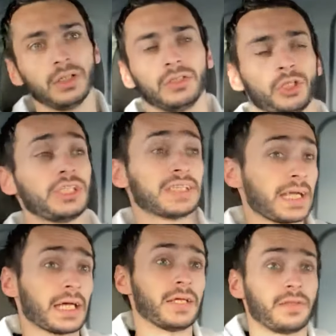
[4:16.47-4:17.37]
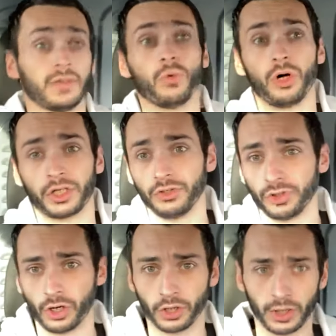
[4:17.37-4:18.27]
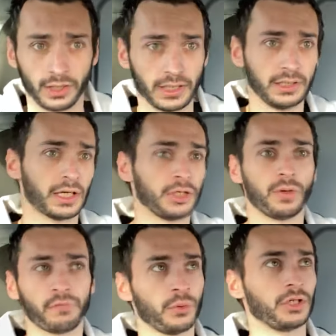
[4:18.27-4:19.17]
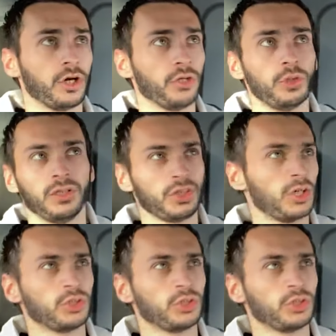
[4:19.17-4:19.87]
So you can take anything, walking your dog on a lead and you have to ignore the world.